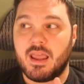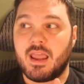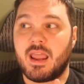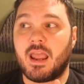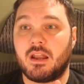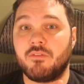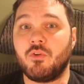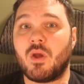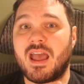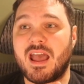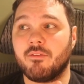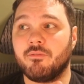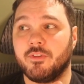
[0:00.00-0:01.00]
And if you
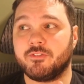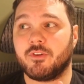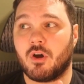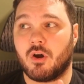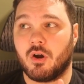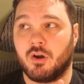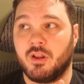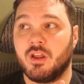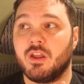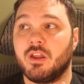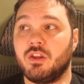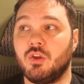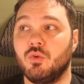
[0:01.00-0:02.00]
have this card,
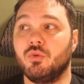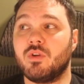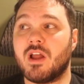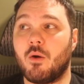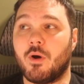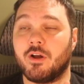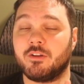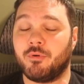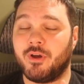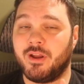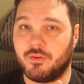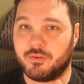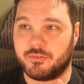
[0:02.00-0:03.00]
you do not want to play
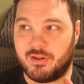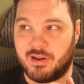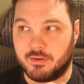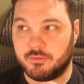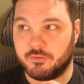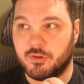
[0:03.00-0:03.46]
those lands.